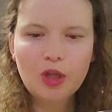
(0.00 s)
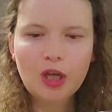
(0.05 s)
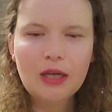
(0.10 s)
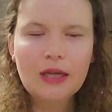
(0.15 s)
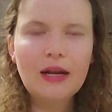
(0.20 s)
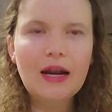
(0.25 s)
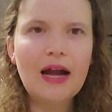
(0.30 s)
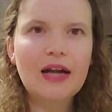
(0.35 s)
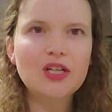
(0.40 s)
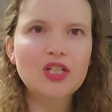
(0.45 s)

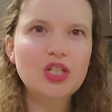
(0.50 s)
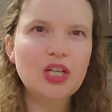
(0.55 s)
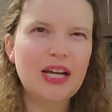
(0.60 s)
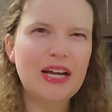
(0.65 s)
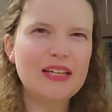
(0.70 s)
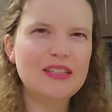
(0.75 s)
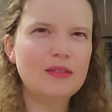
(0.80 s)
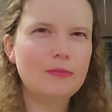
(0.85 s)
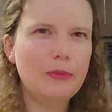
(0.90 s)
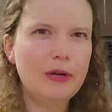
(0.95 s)
It actually
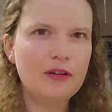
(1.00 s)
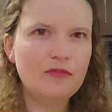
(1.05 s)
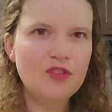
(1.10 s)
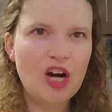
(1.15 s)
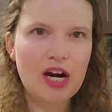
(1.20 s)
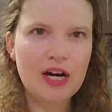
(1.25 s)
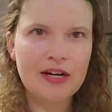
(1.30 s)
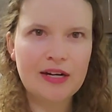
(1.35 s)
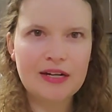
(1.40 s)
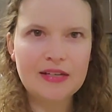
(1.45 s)
has a bit of
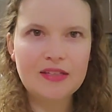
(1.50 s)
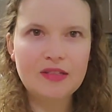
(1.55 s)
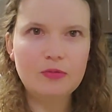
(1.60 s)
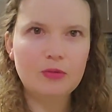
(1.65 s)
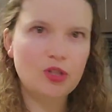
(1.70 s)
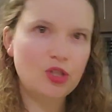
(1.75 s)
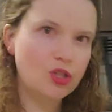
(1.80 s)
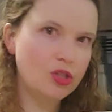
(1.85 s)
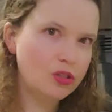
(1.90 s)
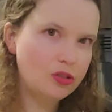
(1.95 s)

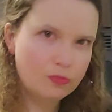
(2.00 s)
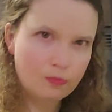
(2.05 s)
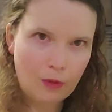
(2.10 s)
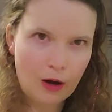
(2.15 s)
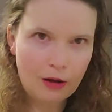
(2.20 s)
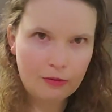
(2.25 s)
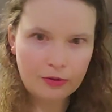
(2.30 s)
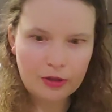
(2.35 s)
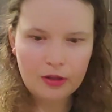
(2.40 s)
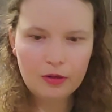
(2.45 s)
tartness, which is
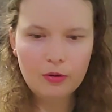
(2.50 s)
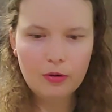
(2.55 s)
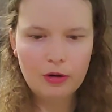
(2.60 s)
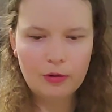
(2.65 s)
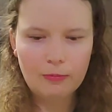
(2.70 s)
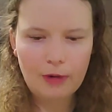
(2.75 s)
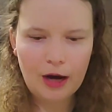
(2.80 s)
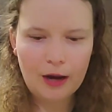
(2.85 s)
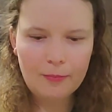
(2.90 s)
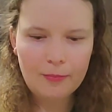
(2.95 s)
probably the
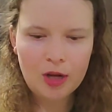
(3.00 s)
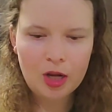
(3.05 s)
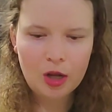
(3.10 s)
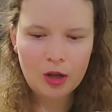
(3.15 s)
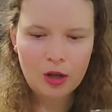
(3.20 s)
rhubarb.